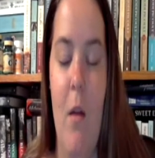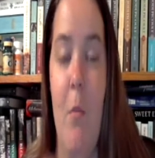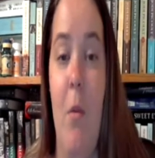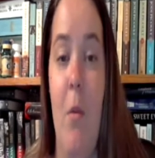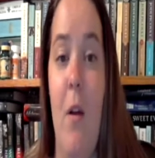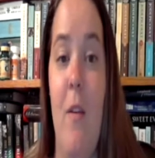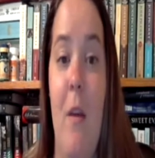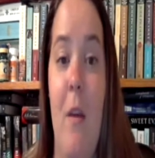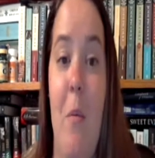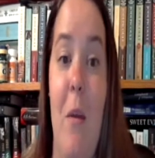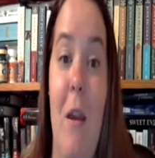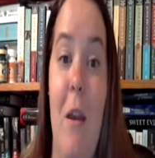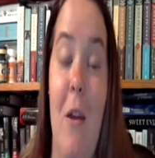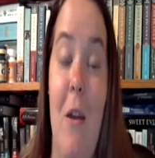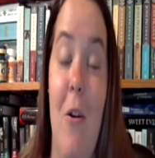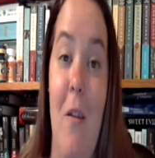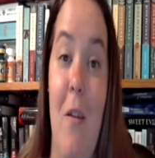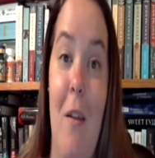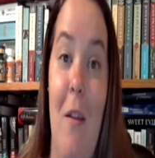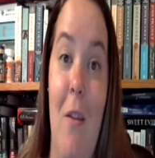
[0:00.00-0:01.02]
Plus, I've been
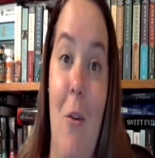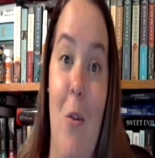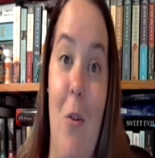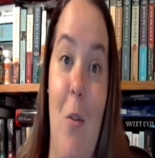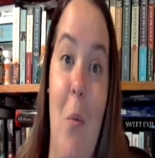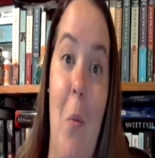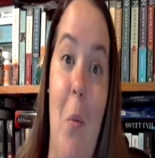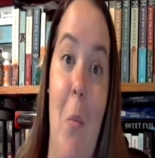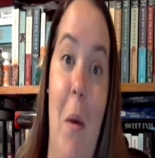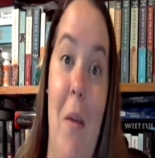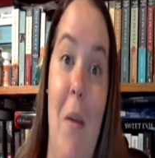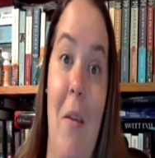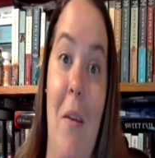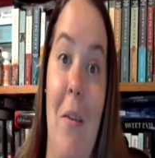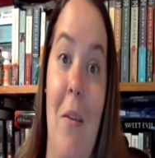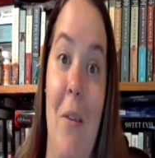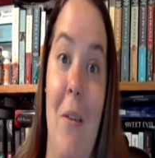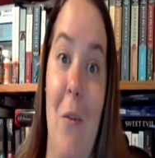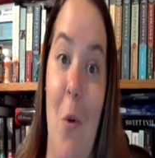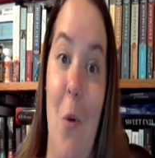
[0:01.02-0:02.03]
hearing that there's some amazing
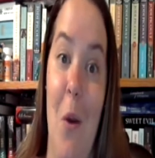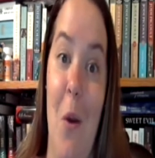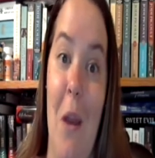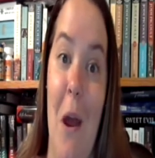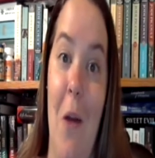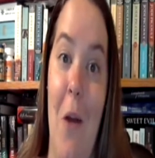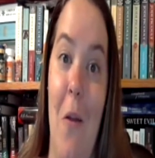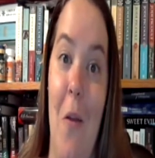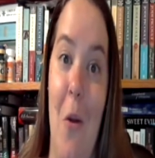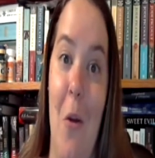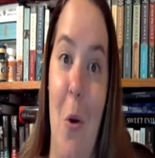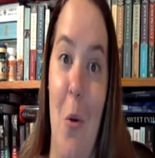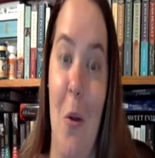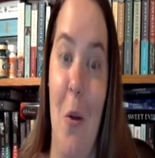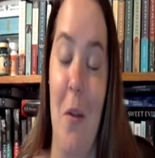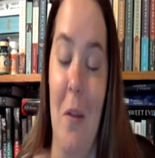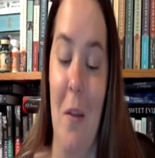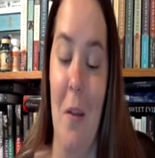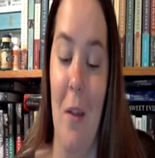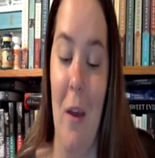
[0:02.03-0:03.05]
stuff going down in the
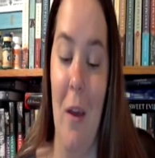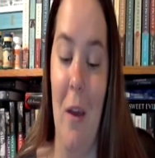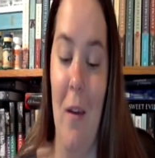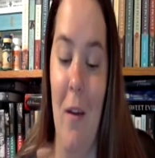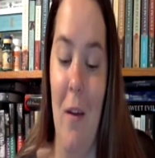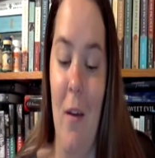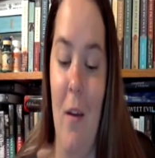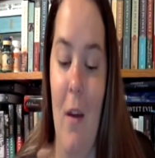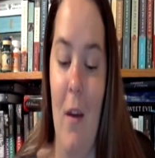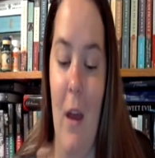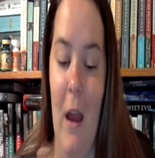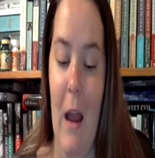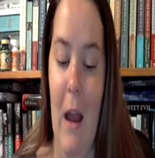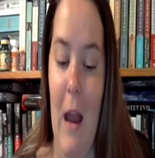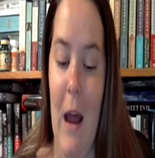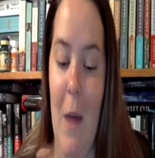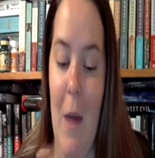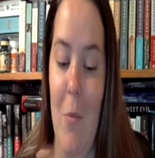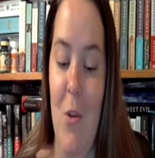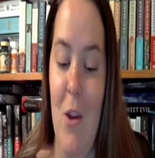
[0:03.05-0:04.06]
Golden Lily, and
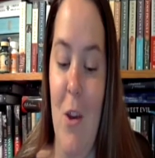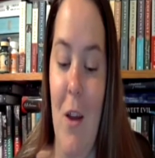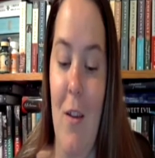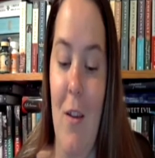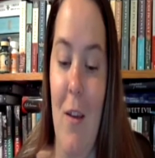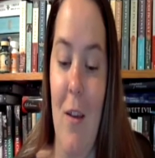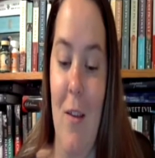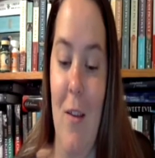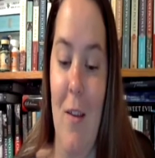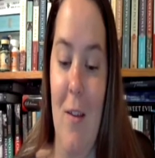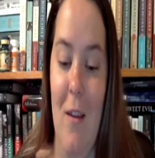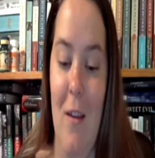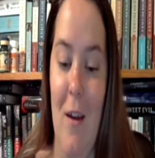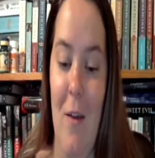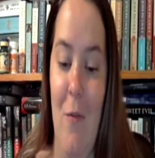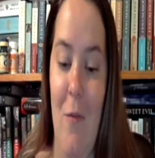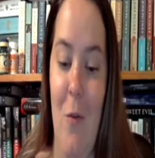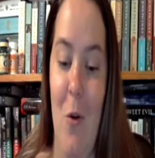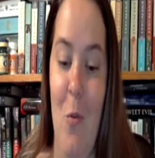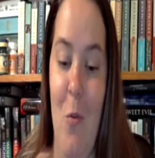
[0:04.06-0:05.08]
I'm jealous.
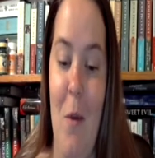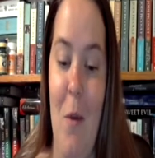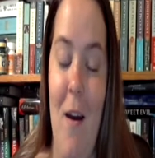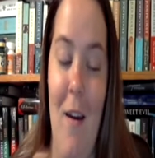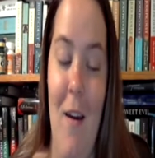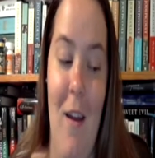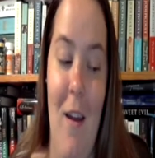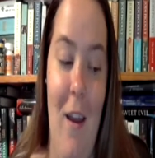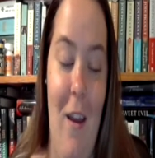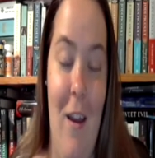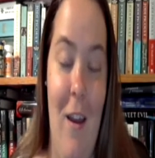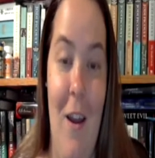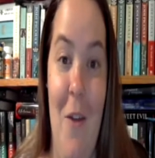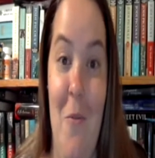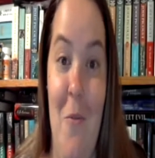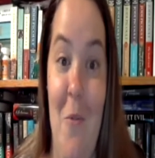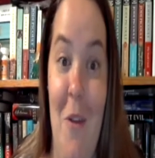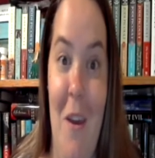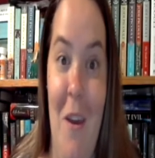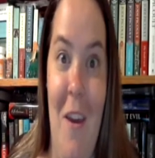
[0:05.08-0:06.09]
I feel behind, and I
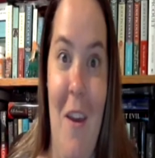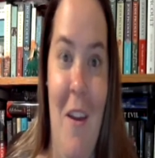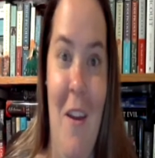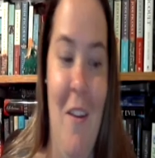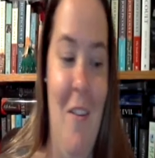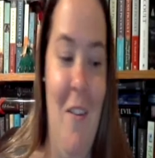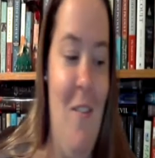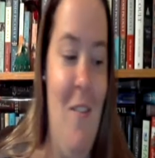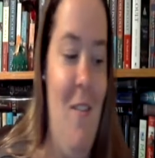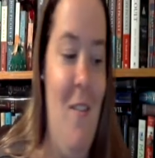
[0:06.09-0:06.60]
don't like it.